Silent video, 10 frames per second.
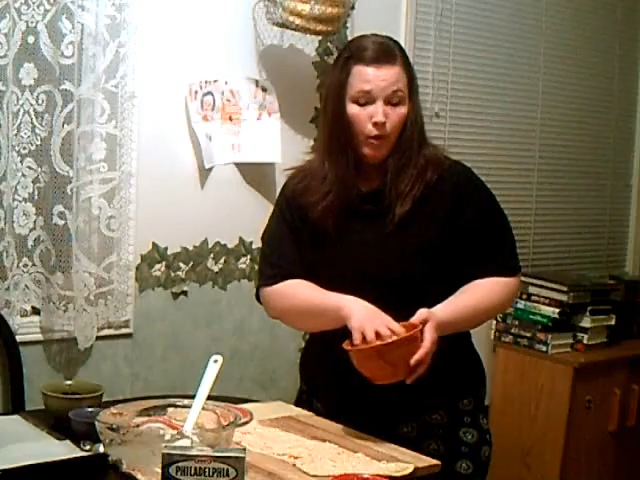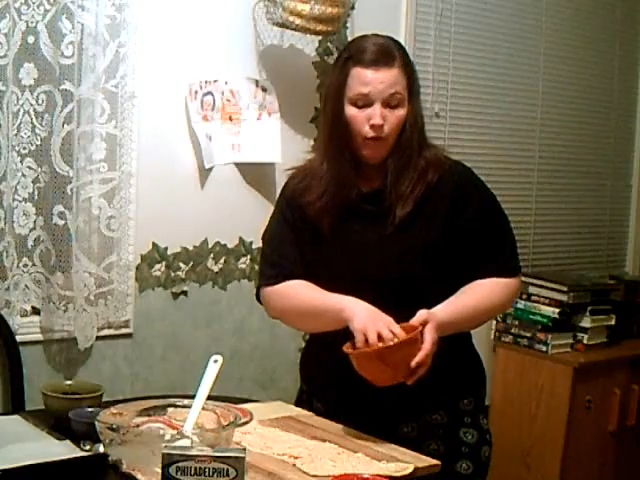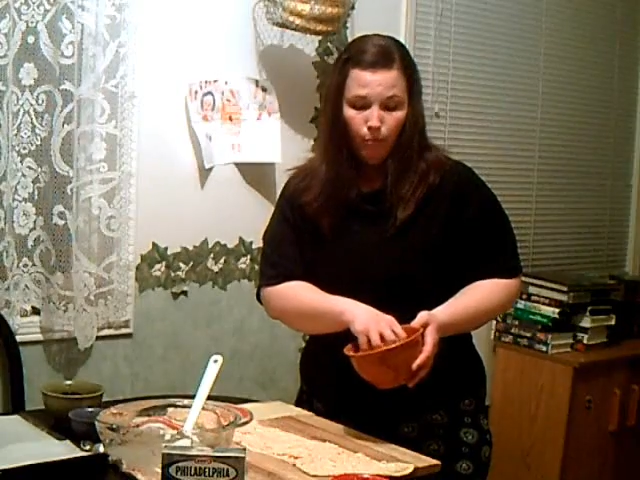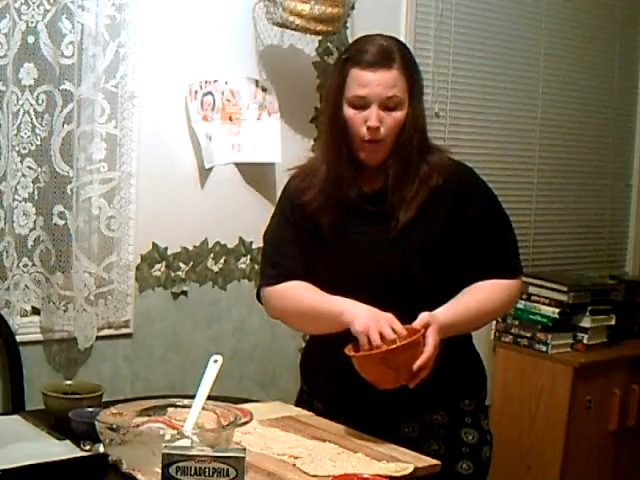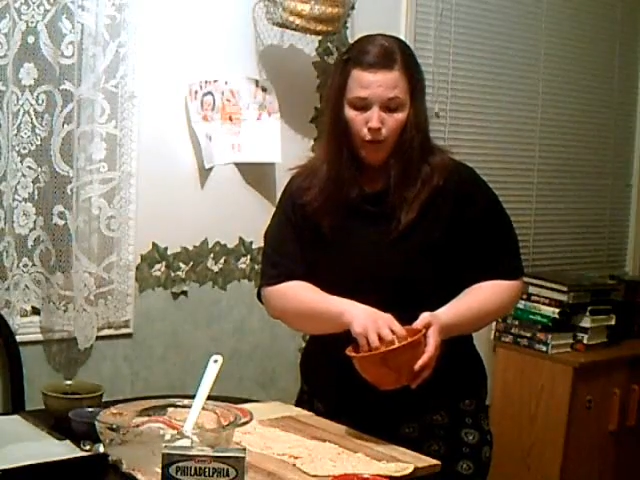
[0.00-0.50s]
1
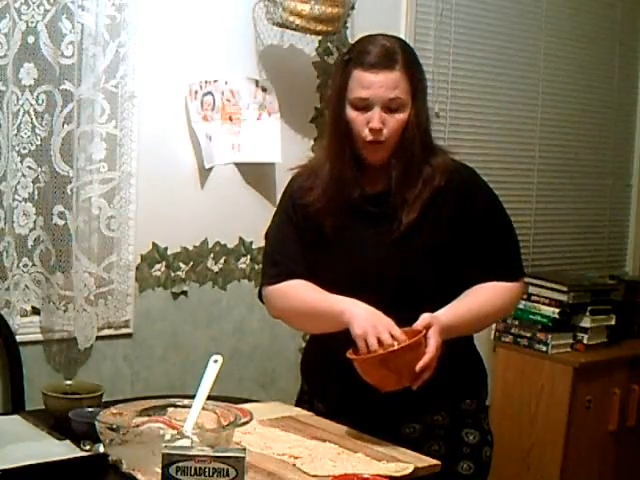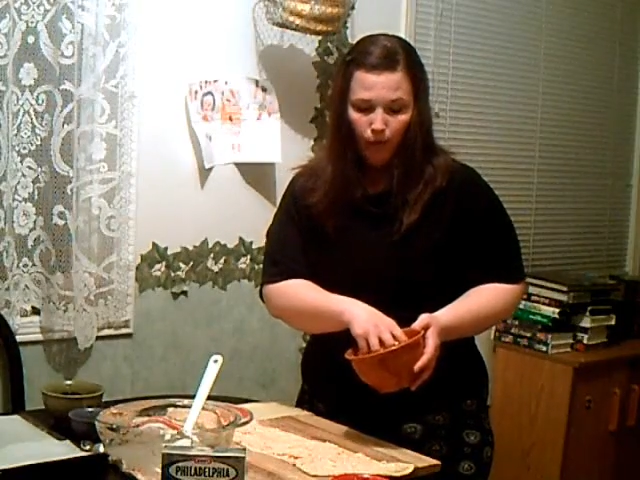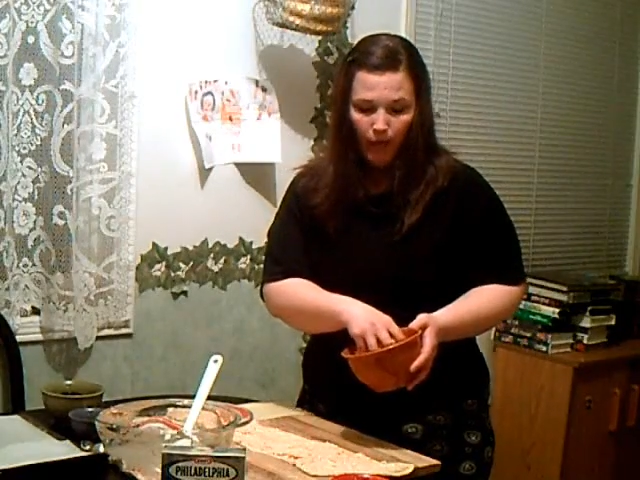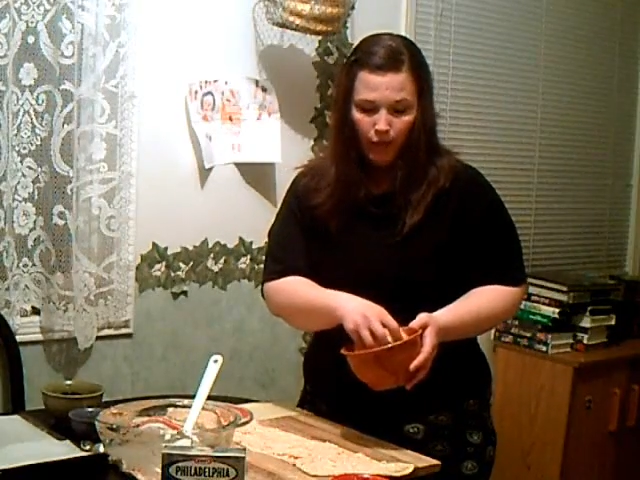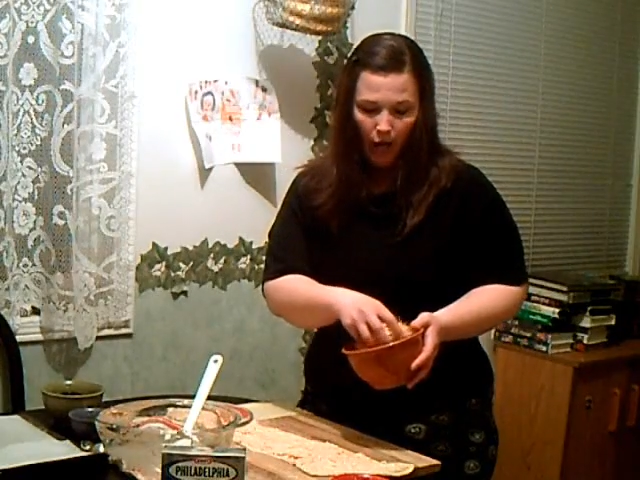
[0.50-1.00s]
cup of
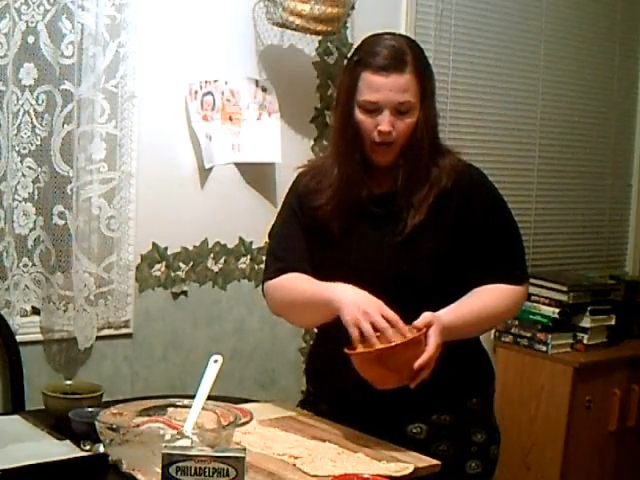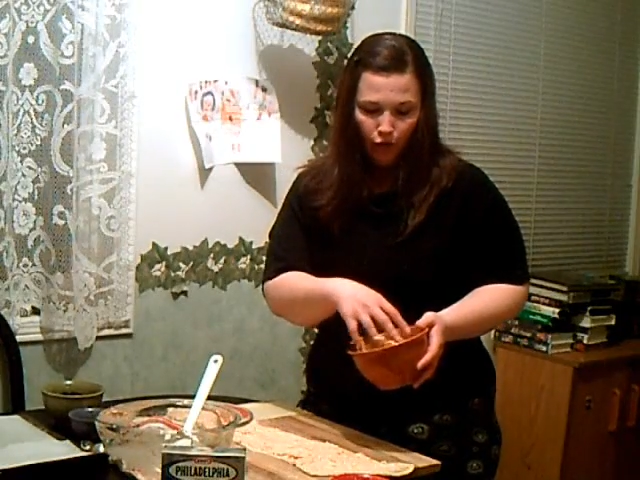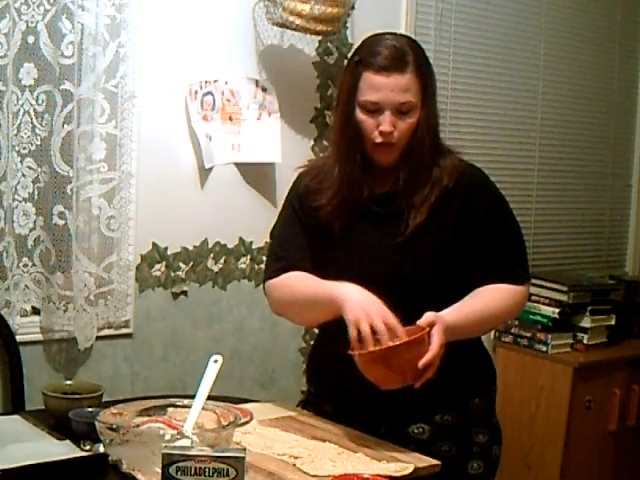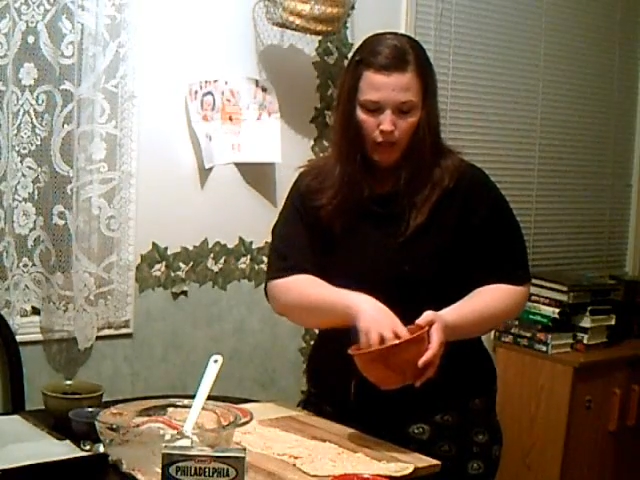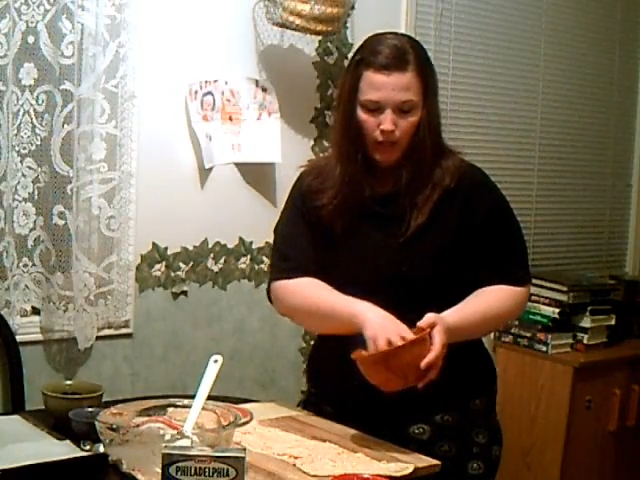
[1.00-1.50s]

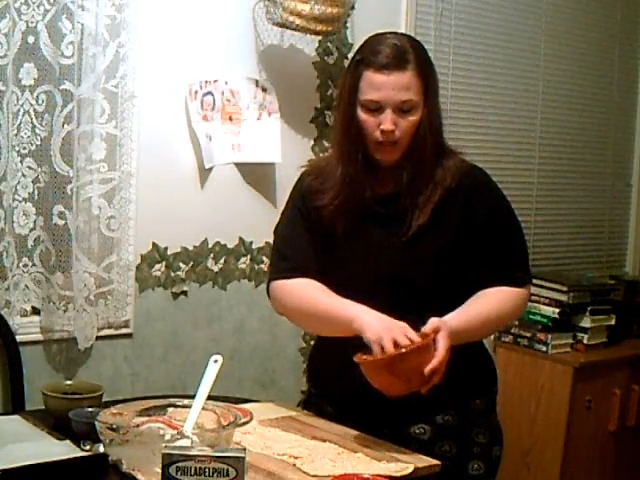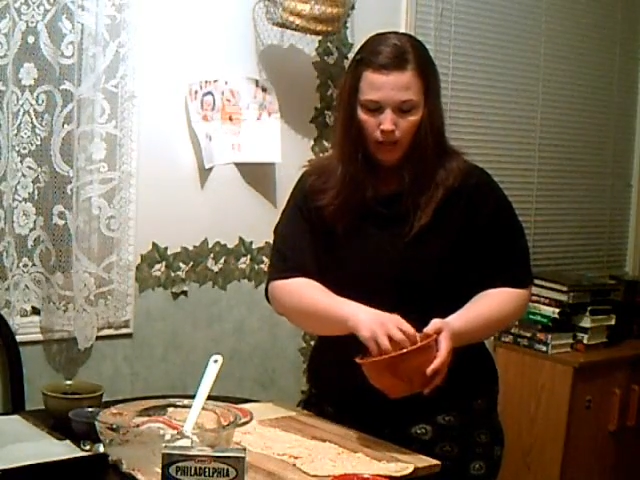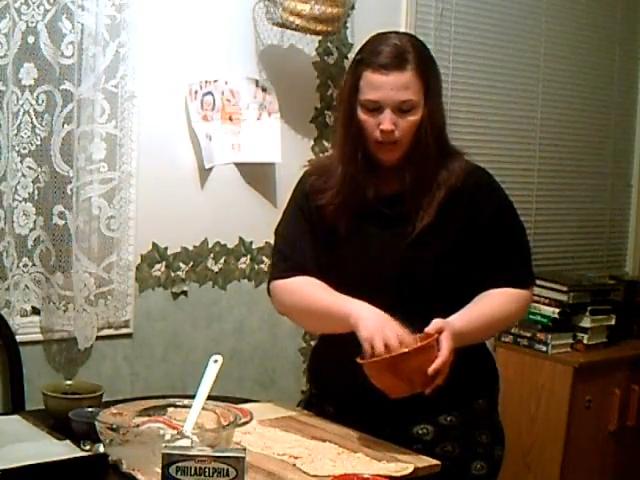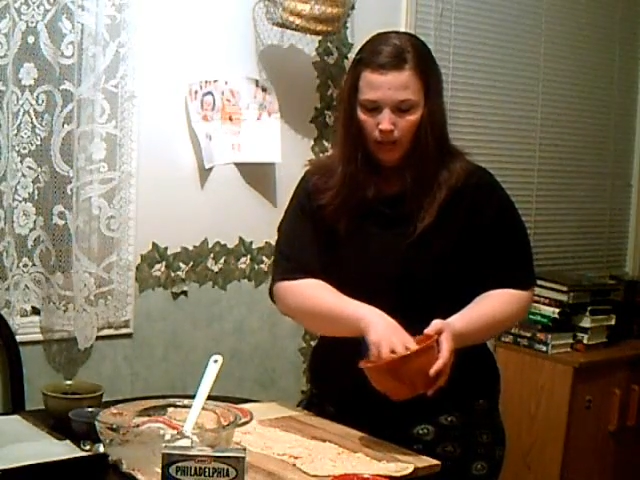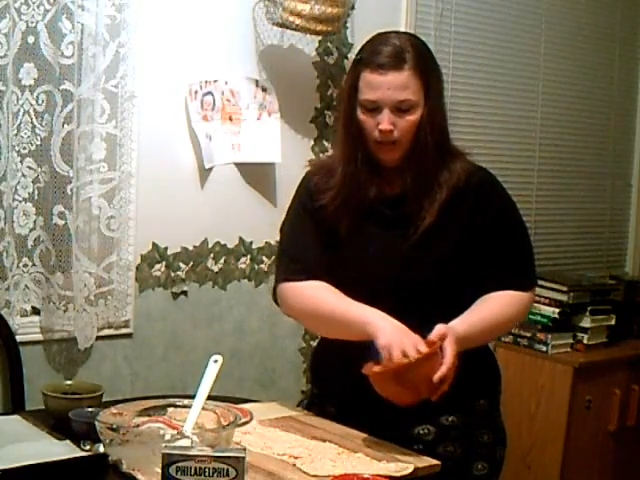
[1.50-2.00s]
Monterey Jack
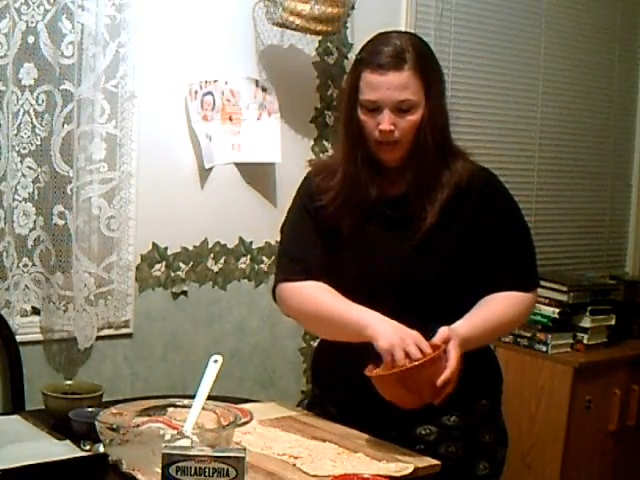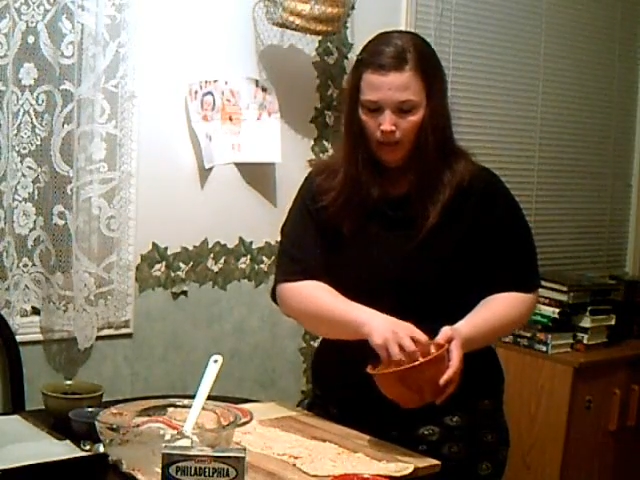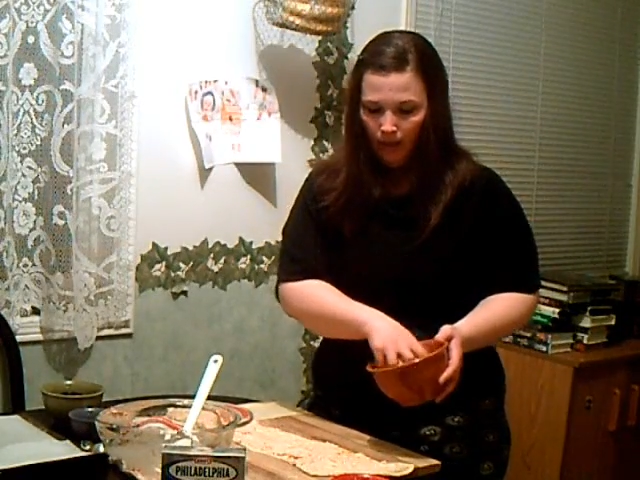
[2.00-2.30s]
cheese.